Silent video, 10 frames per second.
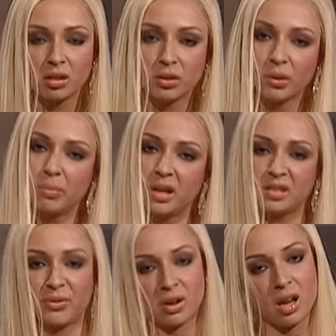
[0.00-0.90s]
new
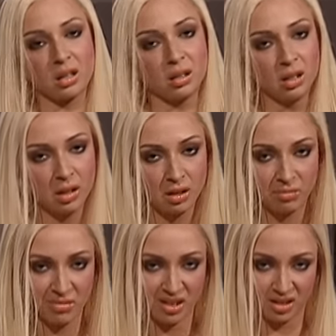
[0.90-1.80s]
best friend,
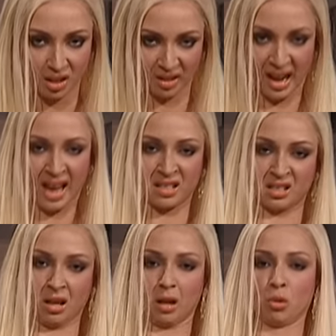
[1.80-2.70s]
Mr.
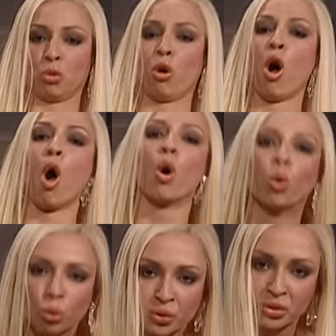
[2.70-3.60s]
Axl Rose.